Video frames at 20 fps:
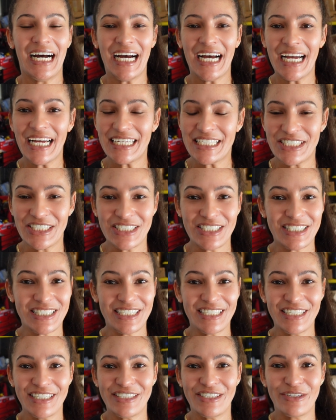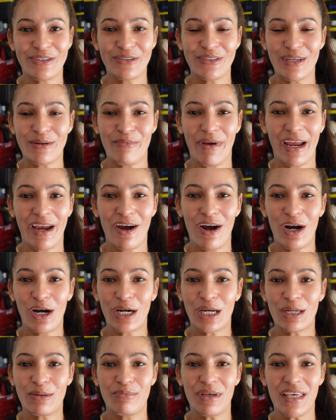I just didn't know that my car
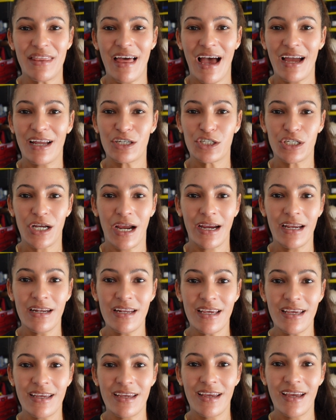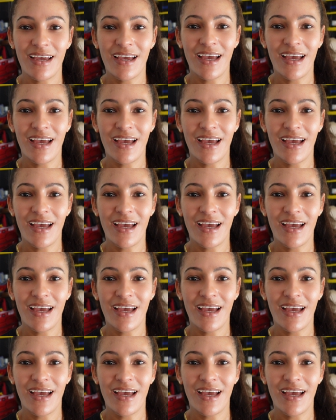could be that shiny